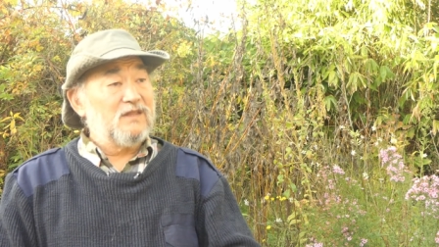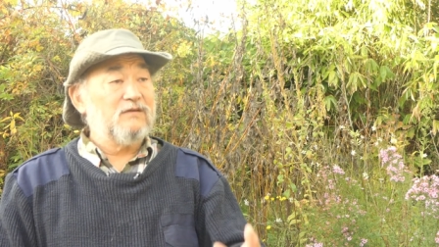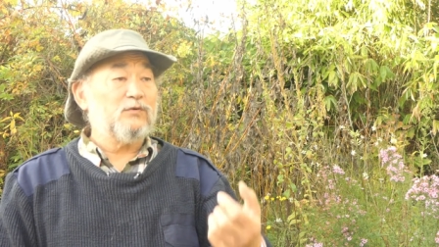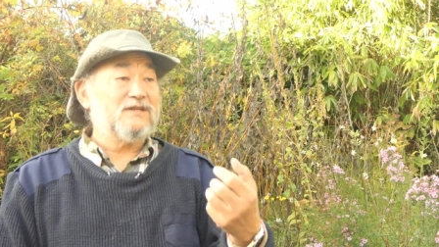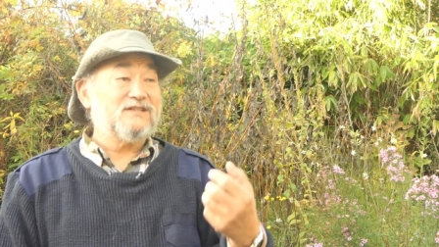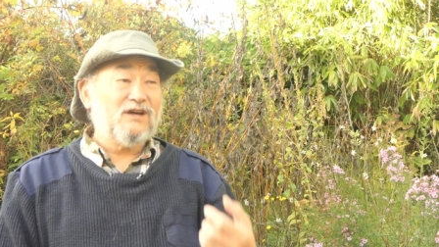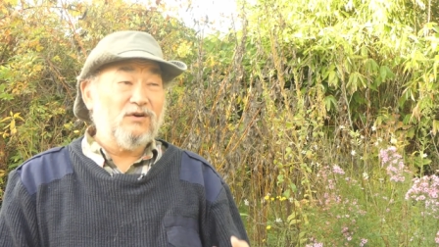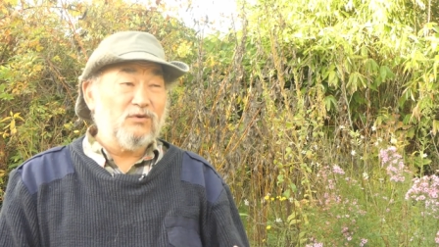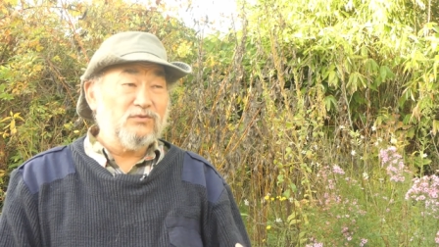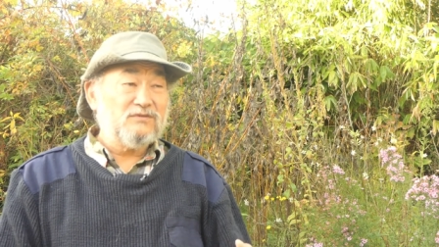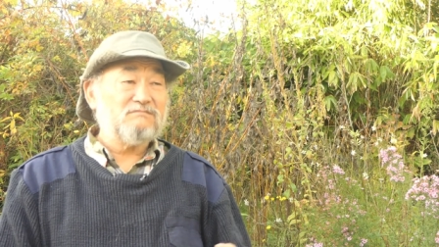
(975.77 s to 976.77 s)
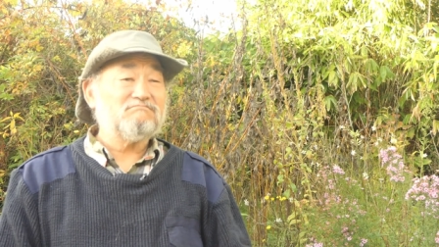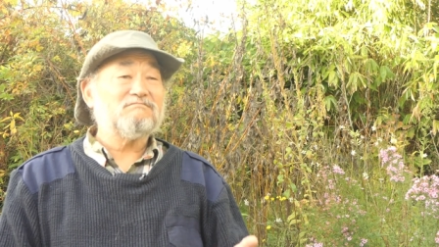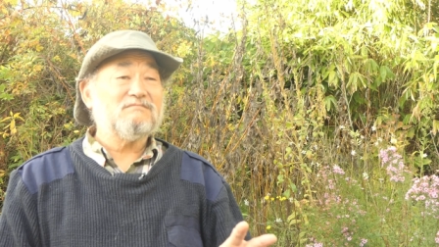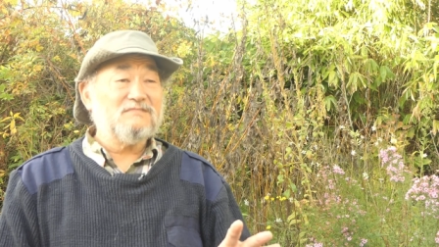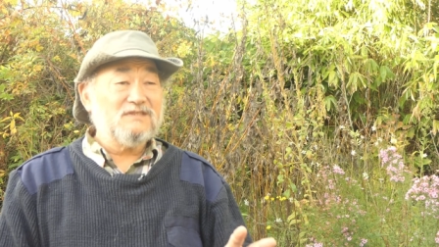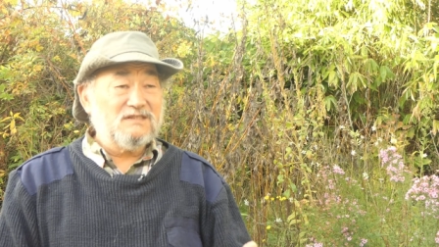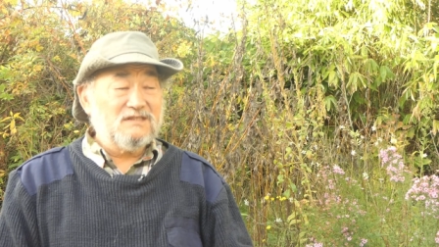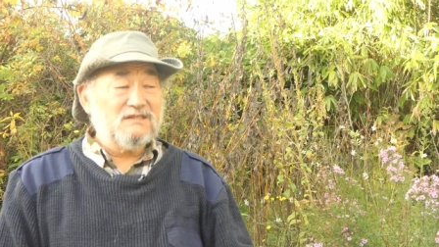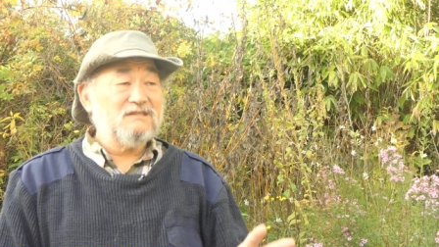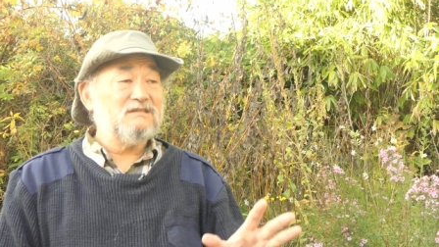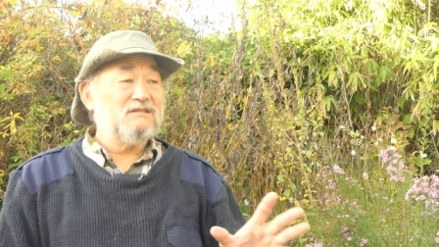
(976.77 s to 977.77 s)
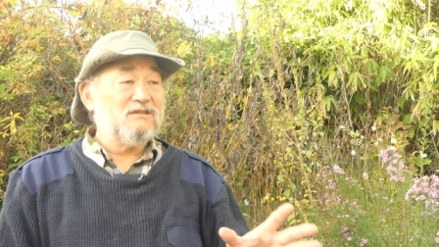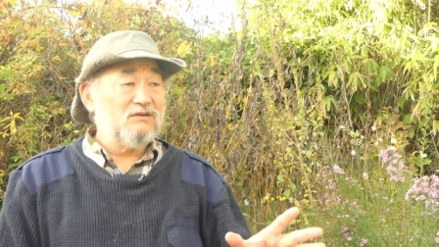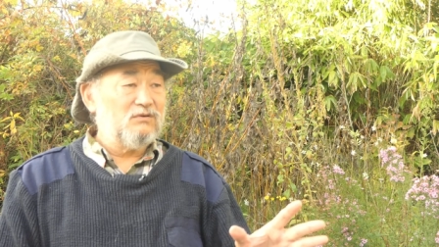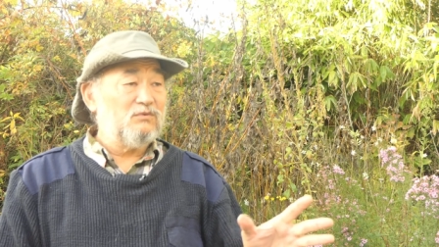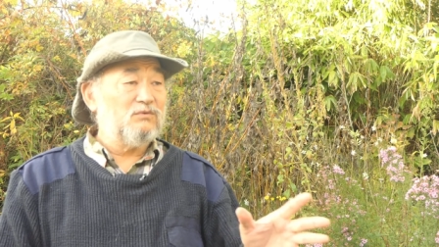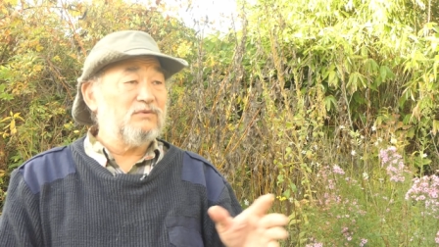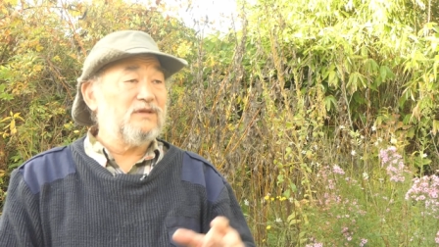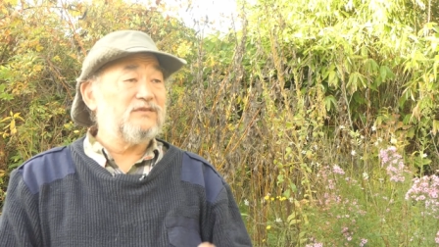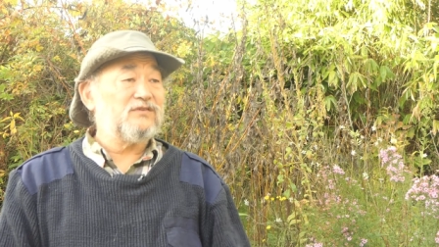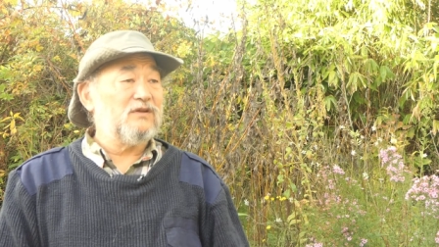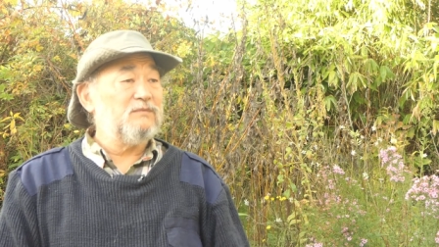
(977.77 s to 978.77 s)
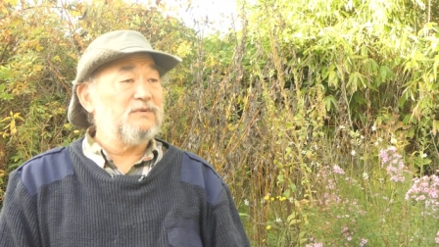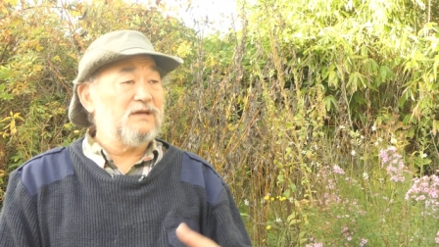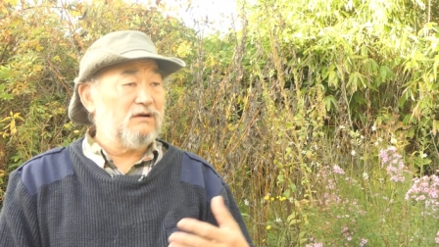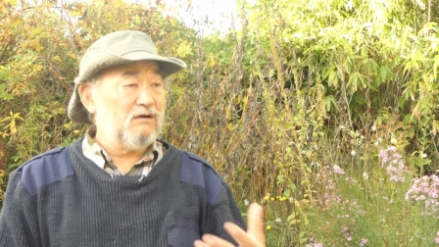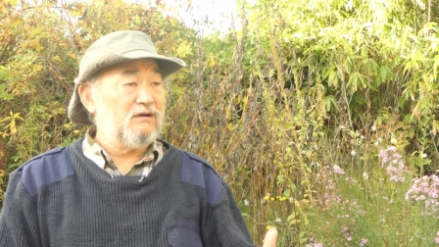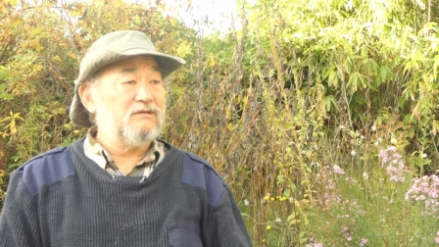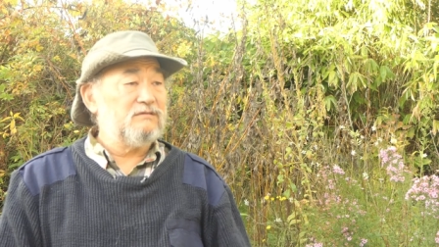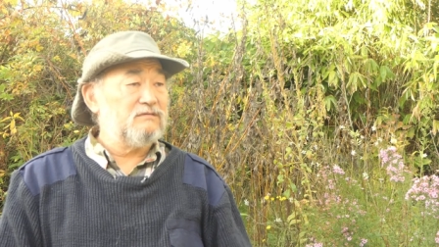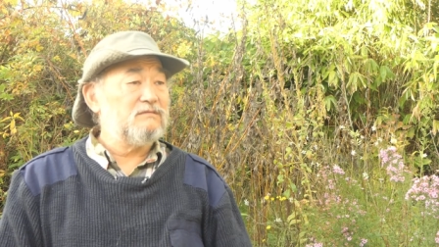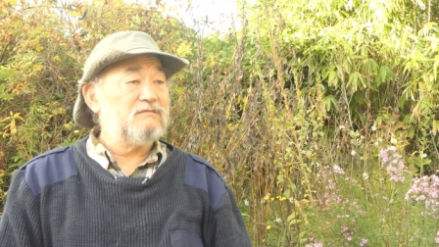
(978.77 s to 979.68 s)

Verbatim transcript: If we don't, then, you know, it's going to be a hard